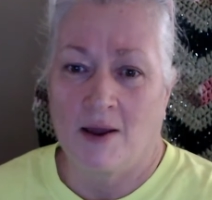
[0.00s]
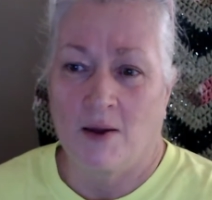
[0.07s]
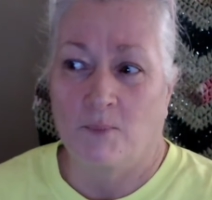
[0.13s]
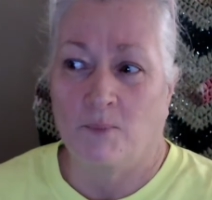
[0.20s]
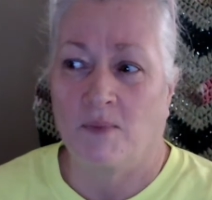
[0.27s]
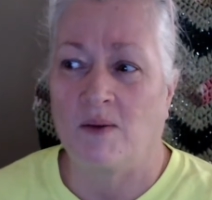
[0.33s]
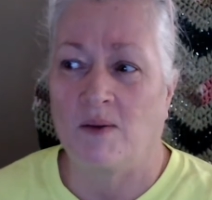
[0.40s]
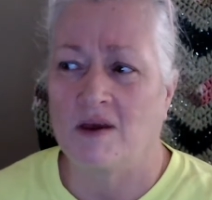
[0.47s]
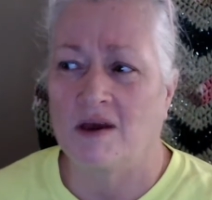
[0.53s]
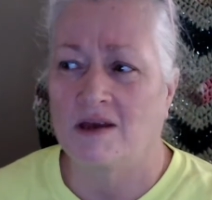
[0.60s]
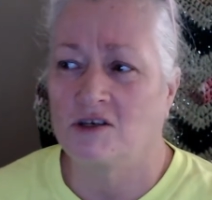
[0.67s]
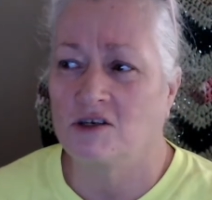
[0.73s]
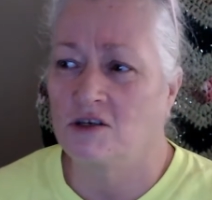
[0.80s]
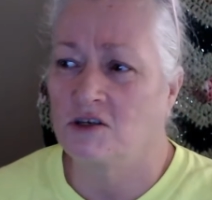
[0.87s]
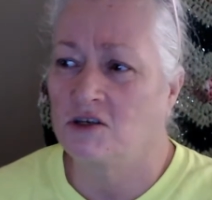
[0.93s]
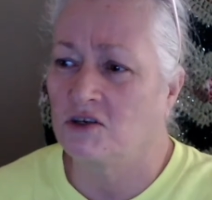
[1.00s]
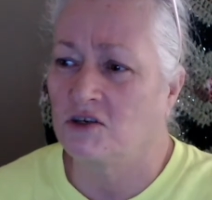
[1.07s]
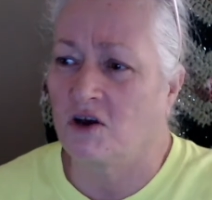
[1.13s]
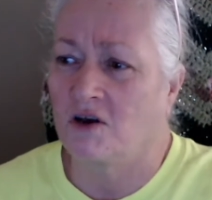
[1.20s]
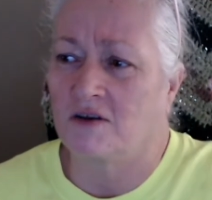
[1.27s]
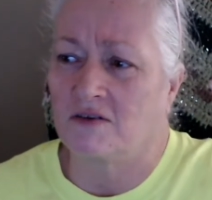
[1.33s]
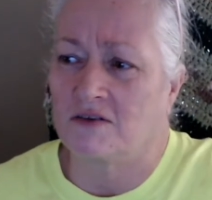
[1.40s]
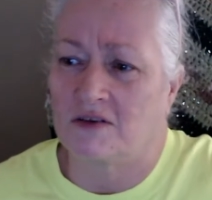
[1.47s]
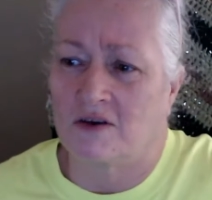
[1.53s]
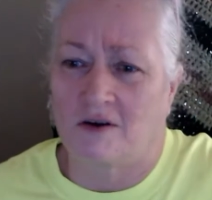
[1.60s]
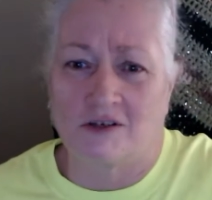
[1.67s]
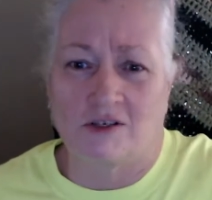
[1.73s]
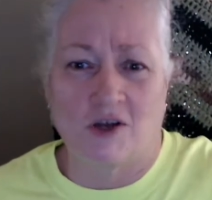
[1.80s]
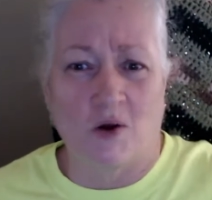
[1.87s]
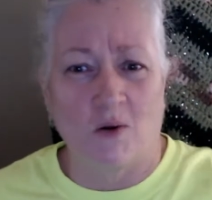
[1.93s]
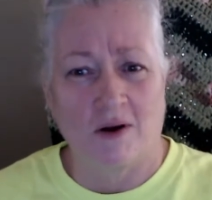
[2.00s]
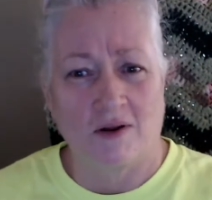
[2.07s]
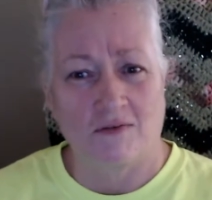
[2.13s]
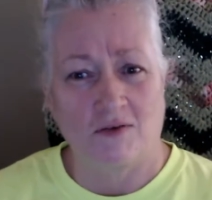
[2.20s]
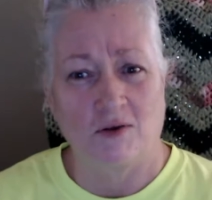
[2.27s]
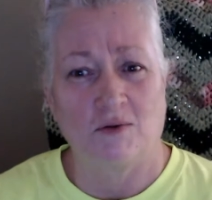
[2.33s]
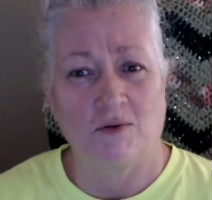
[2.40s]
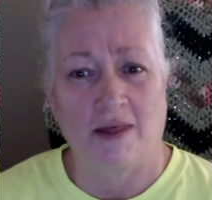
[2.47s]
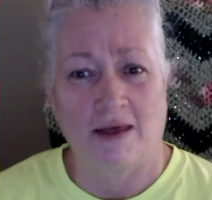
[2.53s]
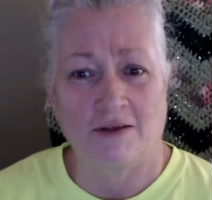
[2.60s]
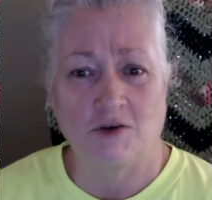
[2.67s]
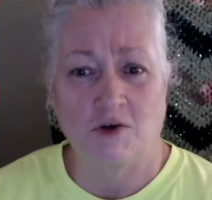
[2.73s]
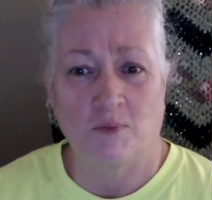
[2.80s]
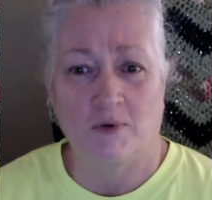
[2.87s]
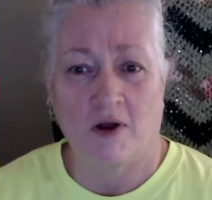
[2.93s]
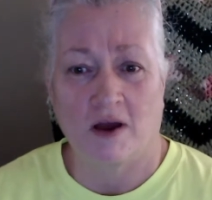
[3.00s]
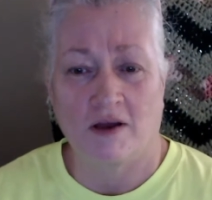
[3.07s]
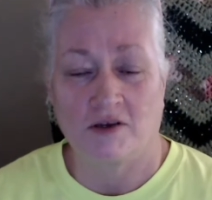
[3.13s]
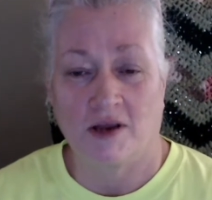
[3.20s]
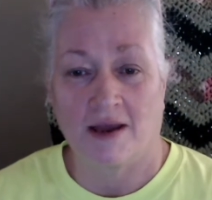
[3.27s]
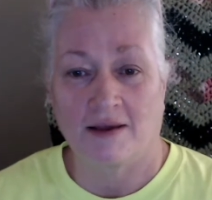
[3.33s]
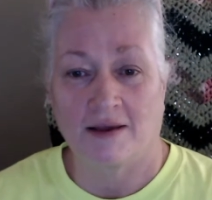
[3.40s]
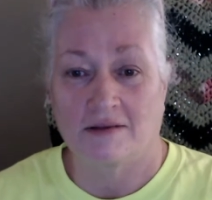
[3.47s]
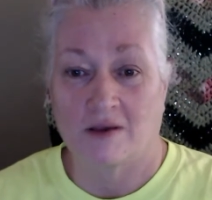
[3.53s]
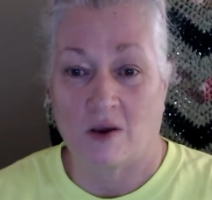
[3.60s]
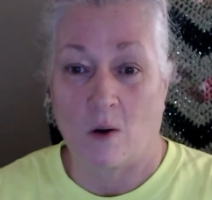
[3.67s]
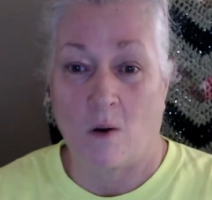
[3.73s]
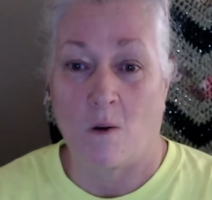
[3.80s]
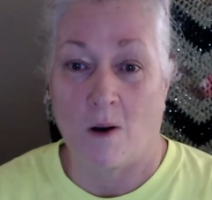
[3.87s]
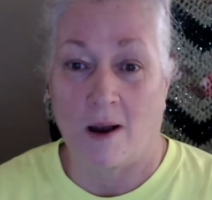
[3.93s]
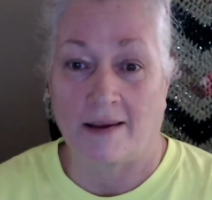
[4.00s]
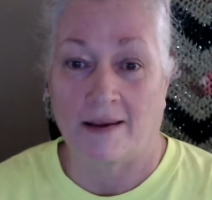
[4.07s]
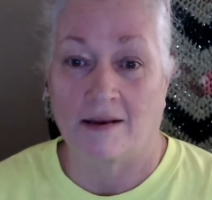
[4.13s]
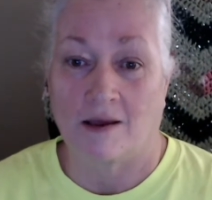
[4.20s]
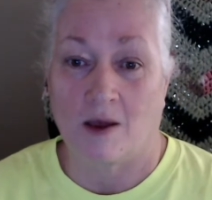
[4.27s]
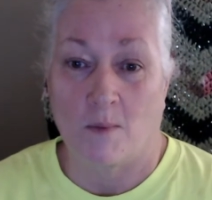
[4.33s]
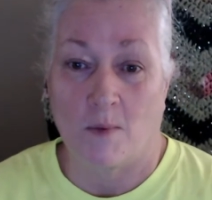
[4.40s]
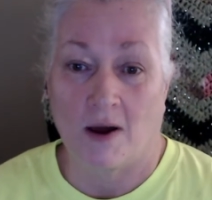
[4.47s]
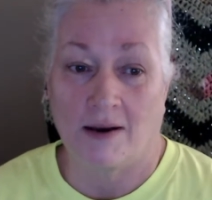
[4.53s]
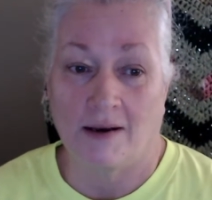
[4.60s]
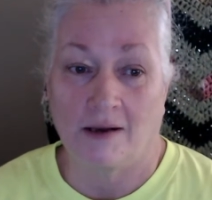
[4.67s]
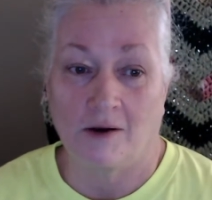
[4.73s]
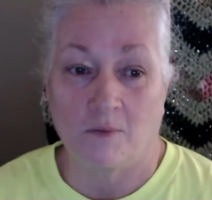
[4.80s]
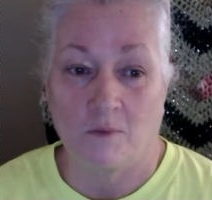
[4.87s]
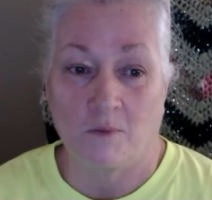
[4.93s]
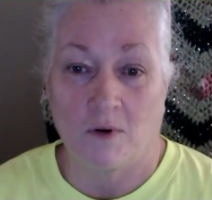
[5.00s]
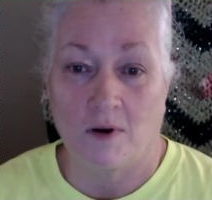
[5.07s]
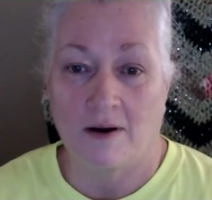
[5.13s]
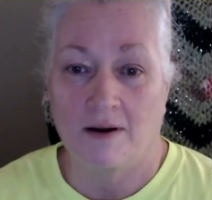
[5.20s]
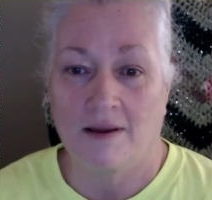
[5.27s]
maybe I should start showing a few lesser projects so I can come on here more.